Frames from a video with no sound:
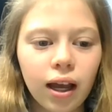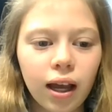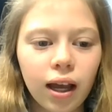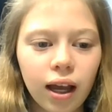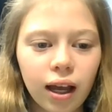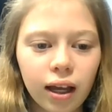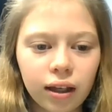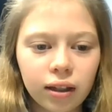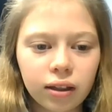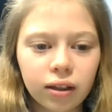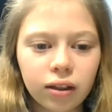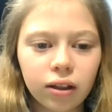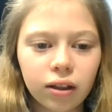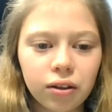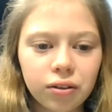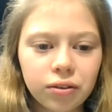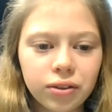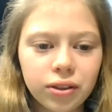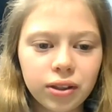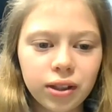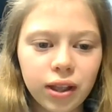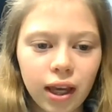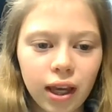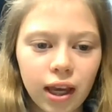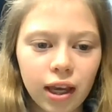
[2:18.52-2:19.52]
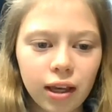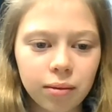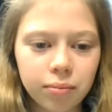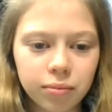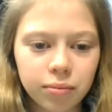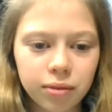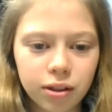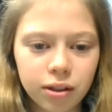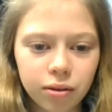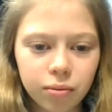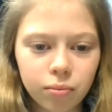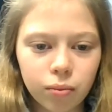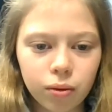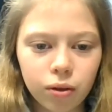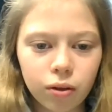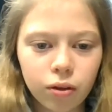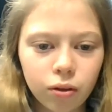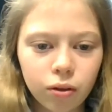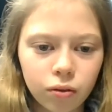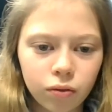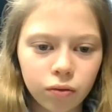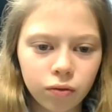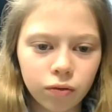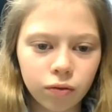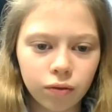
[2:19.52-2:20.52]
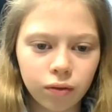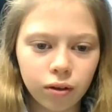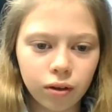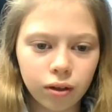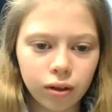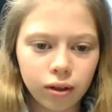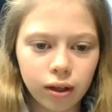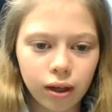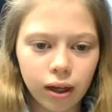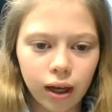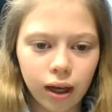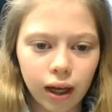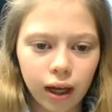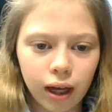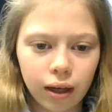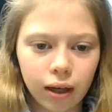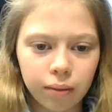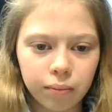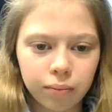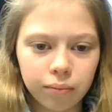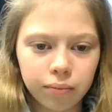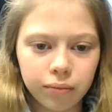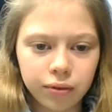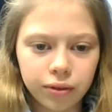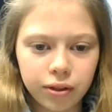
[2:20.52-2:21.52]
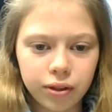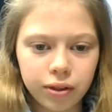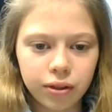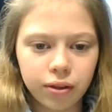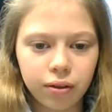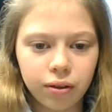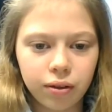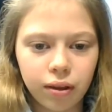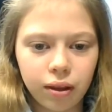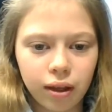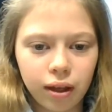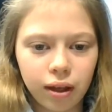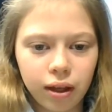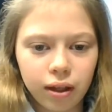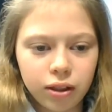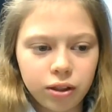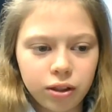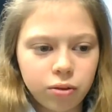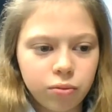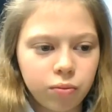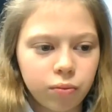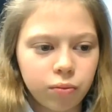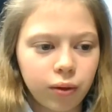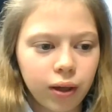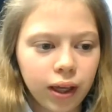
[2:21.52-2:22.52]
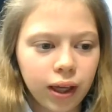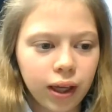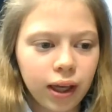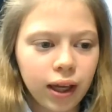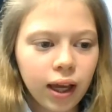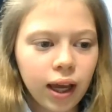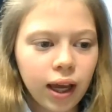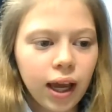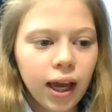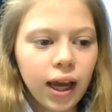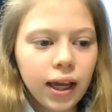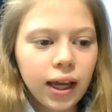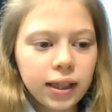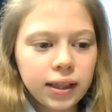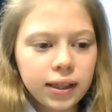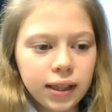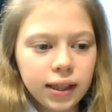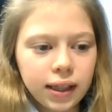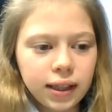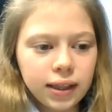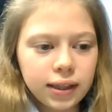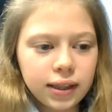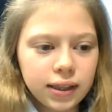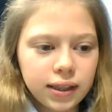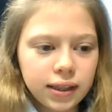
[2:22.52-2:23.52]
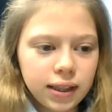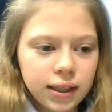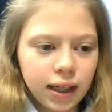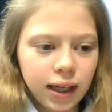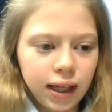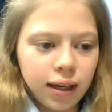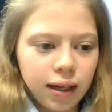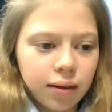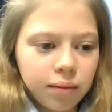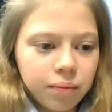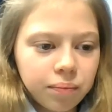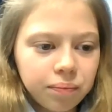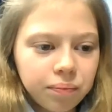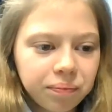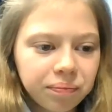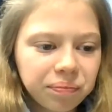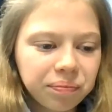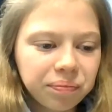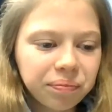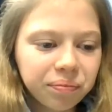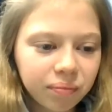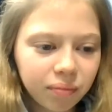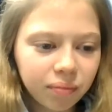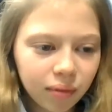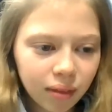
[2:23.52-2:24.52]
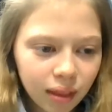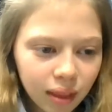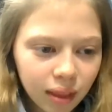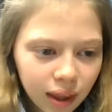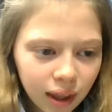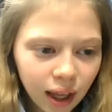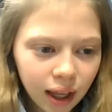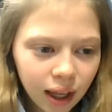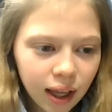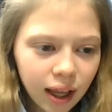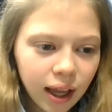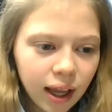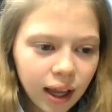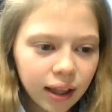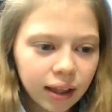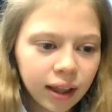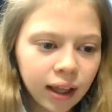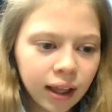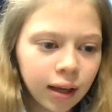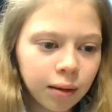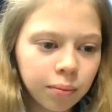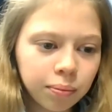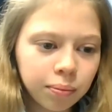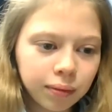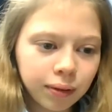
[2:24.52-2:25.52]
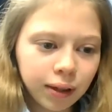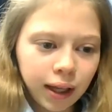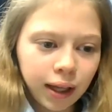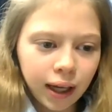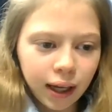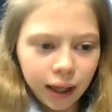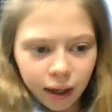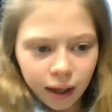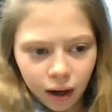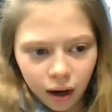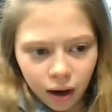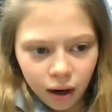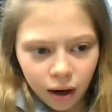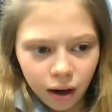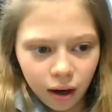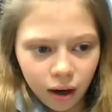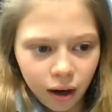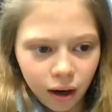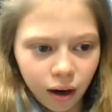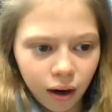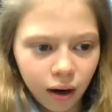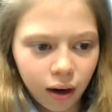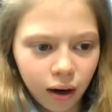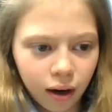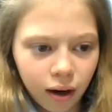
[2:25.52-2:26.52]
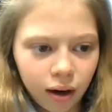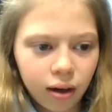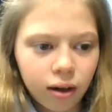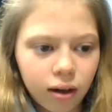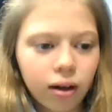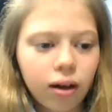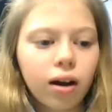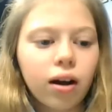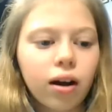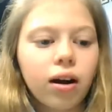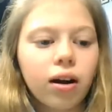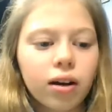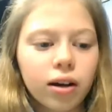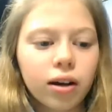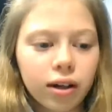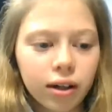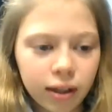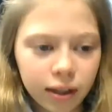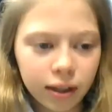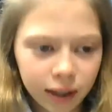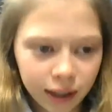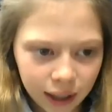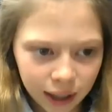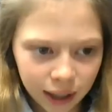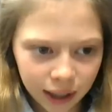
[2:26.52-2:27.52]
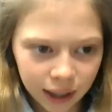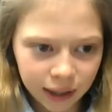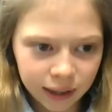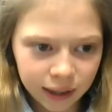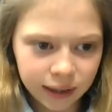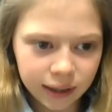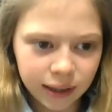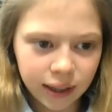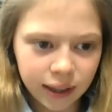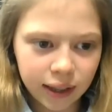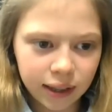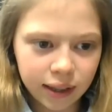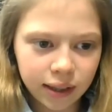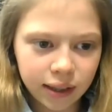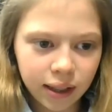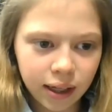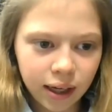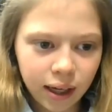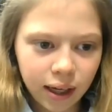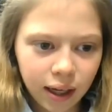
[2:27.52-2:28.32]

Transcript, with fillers: a close game to move um, to the Sweet 16. They play uh, Arkansas